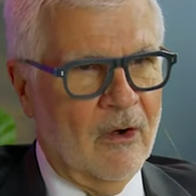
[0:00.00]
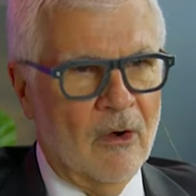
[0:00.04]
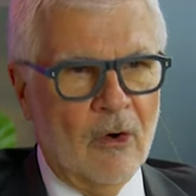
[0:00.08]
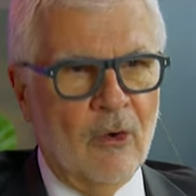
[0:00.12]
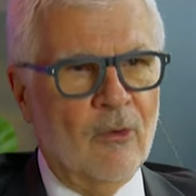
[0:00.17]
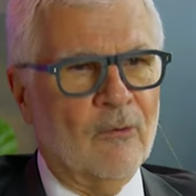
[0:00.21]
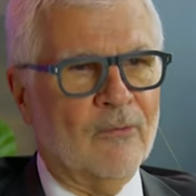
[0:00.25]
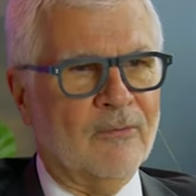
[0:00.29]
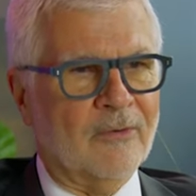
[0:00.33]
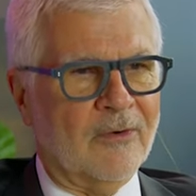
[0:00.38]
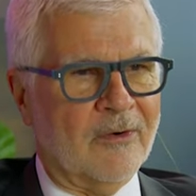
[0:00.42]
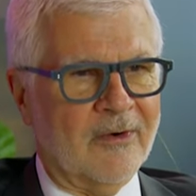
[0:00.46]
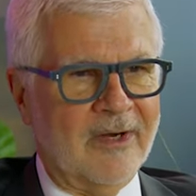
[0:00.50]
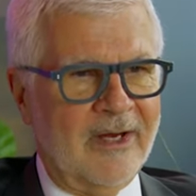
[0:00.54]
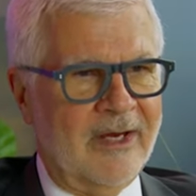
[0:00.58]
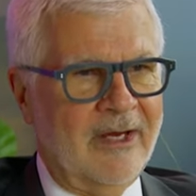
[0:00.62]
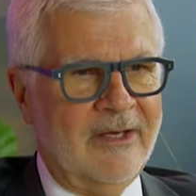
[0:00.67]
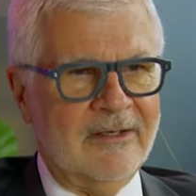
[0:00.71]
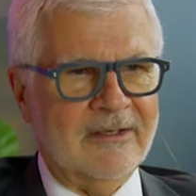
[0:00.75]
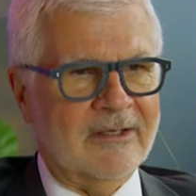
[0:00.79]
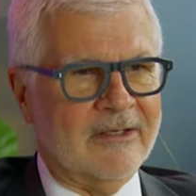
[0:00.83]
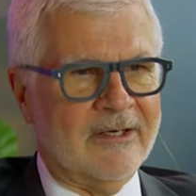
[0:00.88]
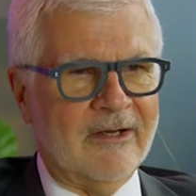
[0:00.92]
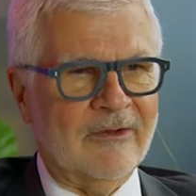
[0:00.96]

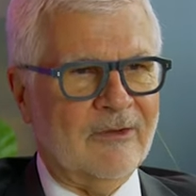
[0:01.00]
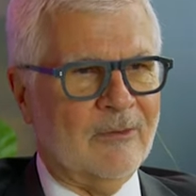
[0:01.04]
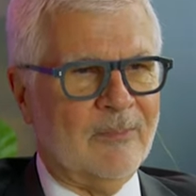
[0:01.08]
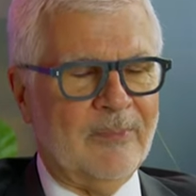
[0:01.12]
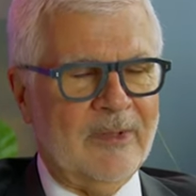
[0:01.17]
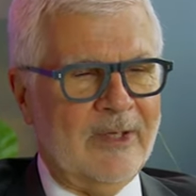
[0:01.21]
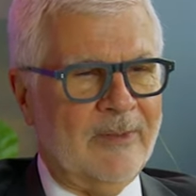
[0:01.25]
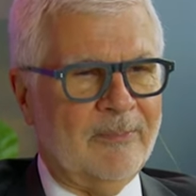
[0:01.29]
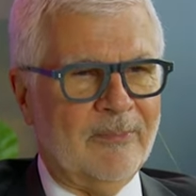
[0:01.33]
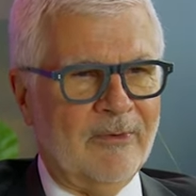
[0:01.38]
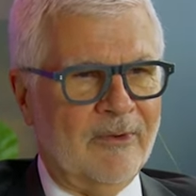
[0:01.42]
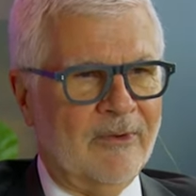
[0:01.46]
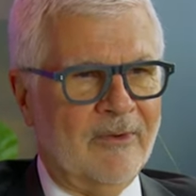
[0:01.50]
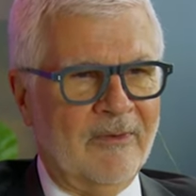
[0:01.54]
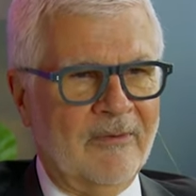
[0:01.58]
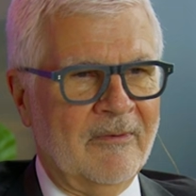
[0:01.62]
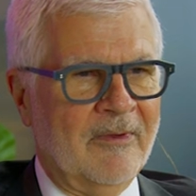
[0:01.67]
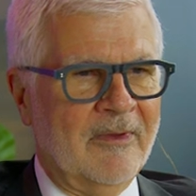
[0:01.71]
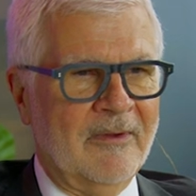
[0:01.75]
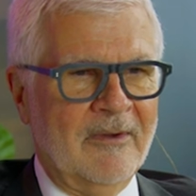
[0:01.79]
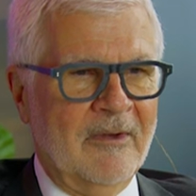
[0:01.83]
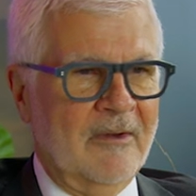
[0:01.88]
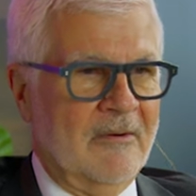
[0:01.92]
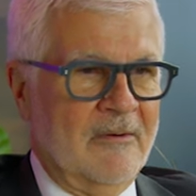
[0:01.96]
overeat and other
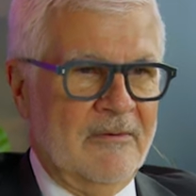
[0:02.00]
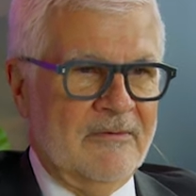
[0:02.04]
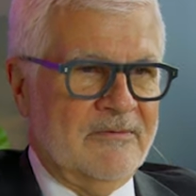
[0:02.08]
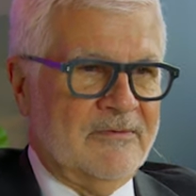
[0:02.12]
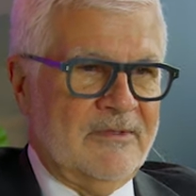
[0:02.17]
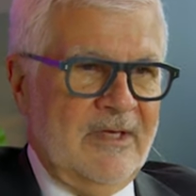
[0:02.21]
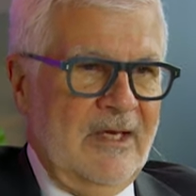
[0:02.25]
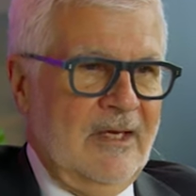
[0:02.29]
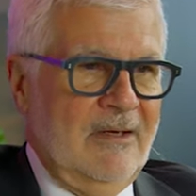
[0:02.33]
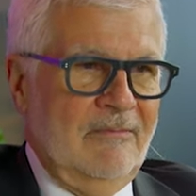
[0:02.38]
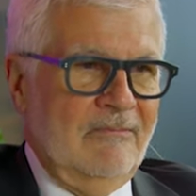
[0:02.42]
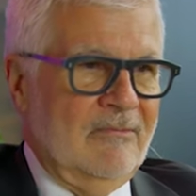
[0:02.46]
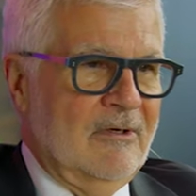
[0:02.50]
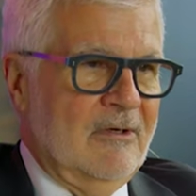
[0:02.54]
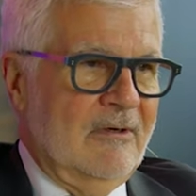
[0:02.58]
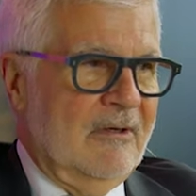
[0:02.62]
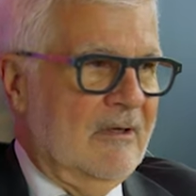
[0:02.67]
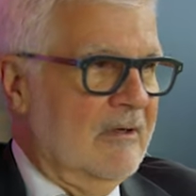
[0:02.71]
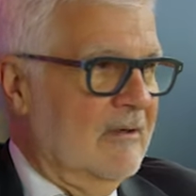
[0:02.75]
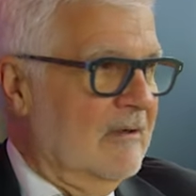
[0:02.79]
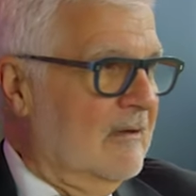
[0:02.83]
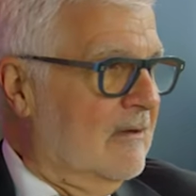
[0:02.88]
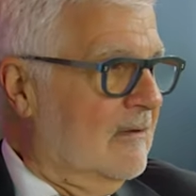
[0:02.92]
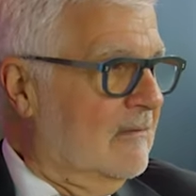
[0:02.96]
people seem
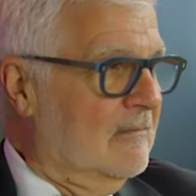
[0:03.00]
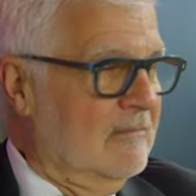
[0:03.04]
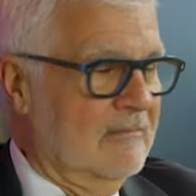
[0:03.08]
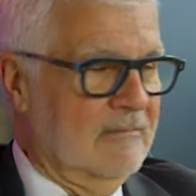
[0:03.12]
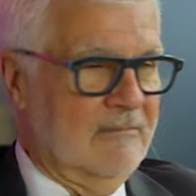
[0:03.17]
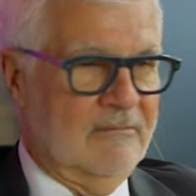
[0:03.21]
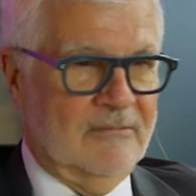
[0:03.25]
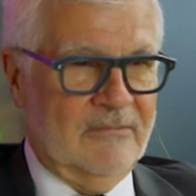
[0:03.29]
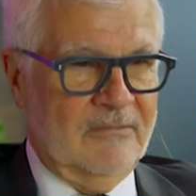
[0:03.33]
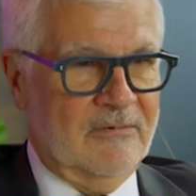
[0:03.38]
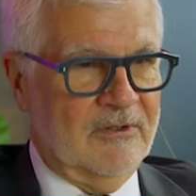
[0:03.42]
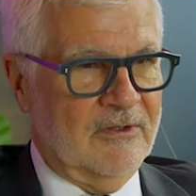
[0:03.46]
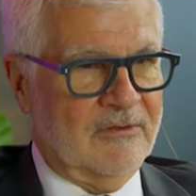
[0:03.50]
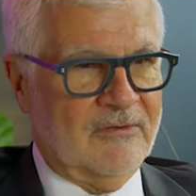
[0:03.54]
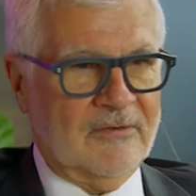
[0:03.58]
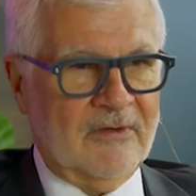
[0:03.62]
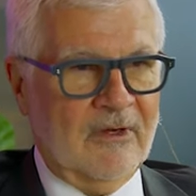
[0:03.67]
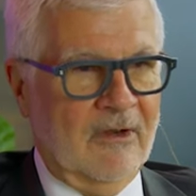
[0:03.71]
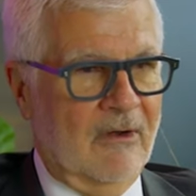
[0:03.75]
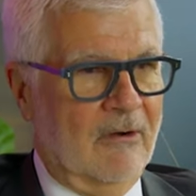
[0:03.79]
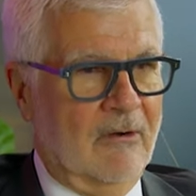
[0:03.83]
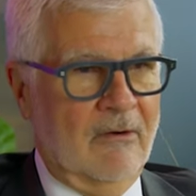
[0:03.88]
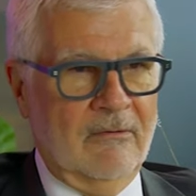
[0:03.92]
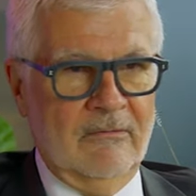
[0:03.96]
to just
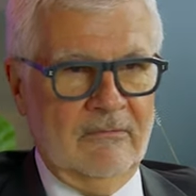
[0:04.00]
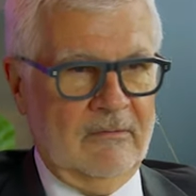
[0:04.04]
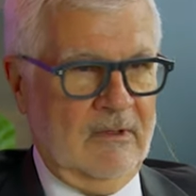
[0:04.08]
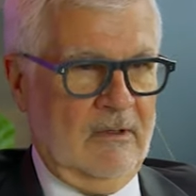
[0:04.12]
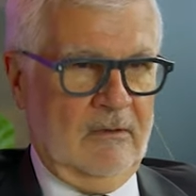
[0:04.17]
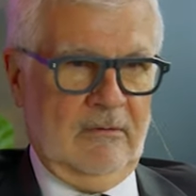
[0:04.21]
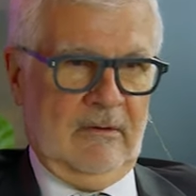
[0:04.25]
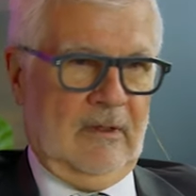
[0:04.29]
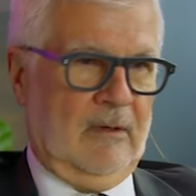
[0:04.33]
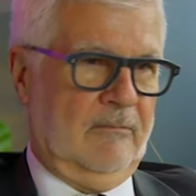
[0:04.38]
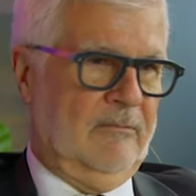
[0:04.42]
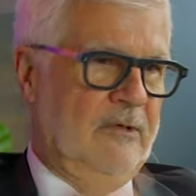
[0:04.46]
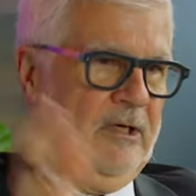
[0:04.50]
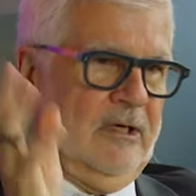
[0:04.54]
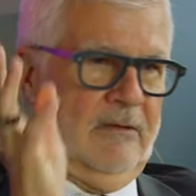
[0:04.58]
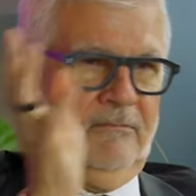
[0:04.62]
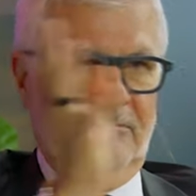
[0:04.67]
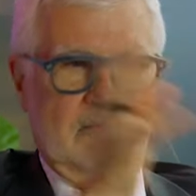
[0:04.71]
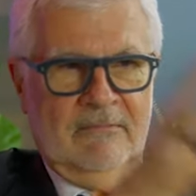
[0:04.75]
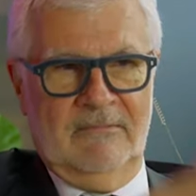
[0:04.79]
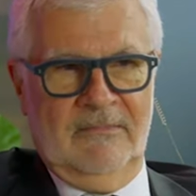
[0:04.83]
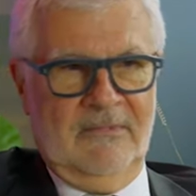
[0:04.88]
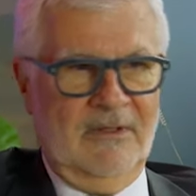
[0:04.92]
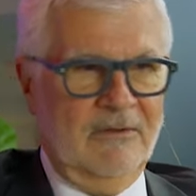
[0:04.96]
go I'm
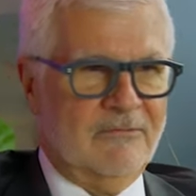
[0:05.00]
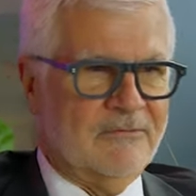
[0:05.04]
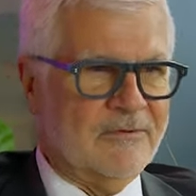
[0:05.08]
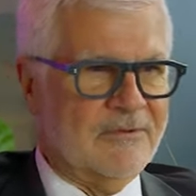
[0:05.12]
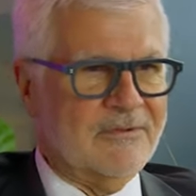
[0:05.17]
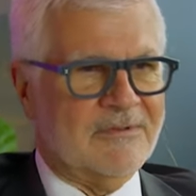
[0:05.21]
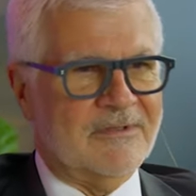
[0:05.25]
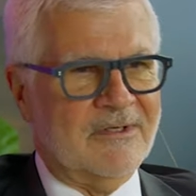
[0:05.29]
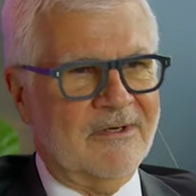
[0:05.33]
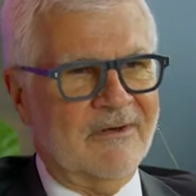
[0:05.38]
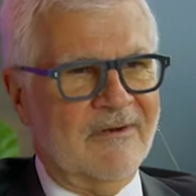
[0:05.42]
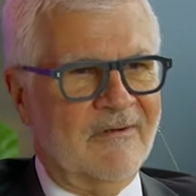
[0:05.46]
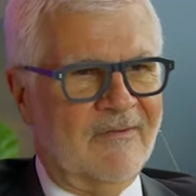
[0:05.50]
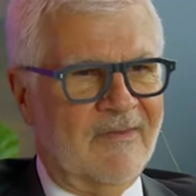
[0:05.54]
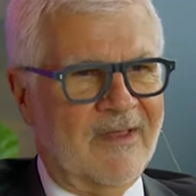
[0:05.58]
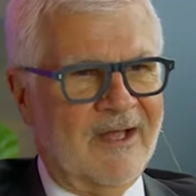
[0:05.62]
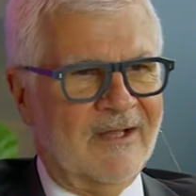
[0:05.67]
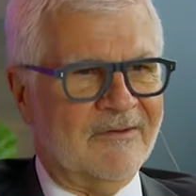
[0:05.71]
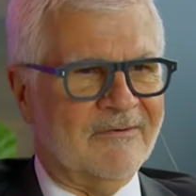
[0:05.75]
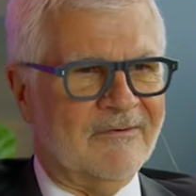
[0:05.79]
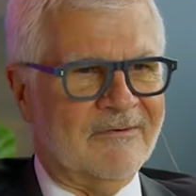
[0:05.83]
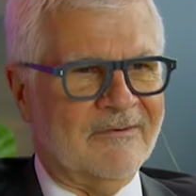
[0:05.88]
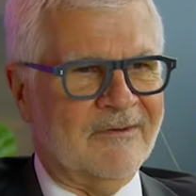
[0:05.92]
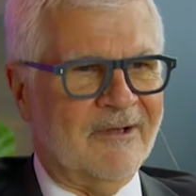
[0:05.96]
not interested in
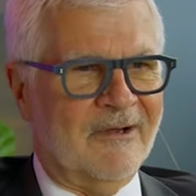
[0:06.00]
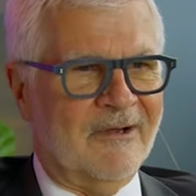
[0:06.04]
that stuff.